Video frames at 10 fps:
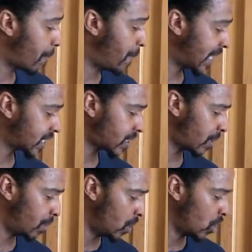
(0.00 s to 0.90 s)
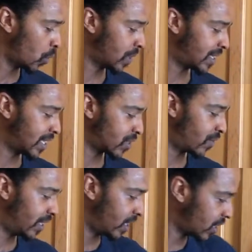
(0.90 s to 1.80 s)
mix them with this
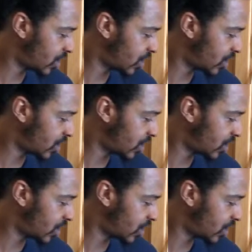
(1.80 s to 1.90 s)
vanilla